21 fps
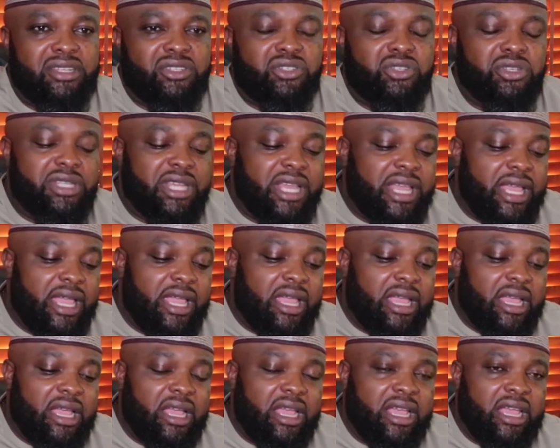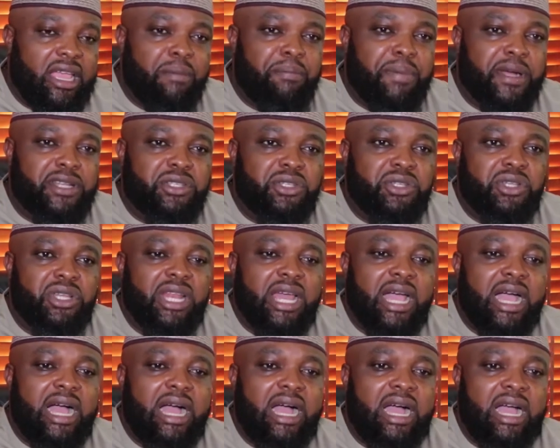Today, a
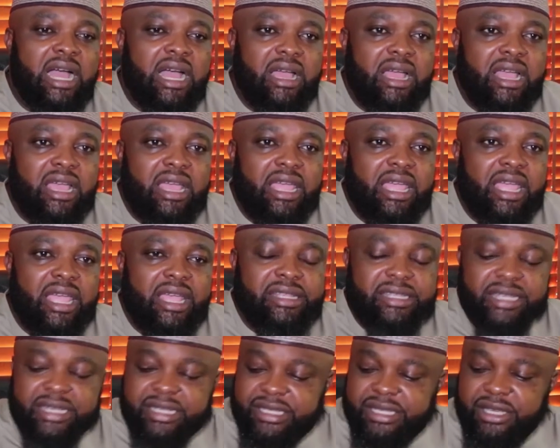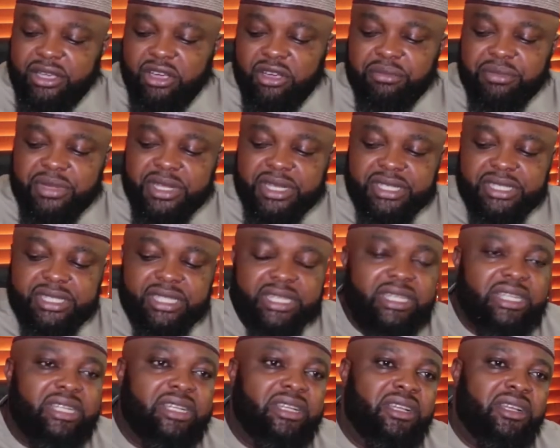particular agency or
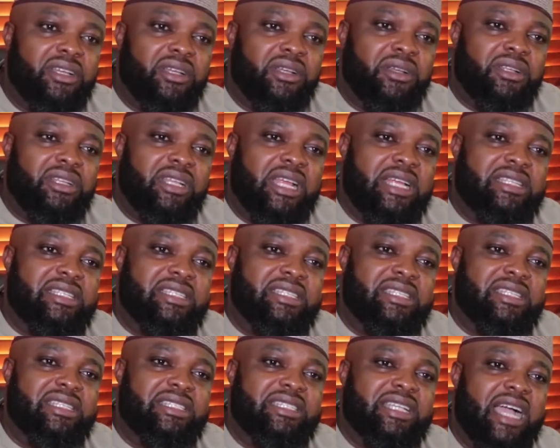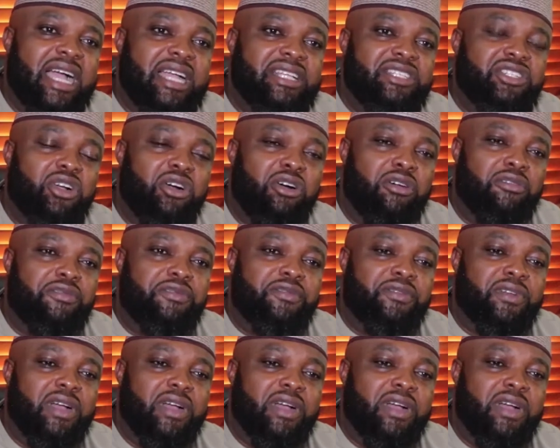ministry that is in charge of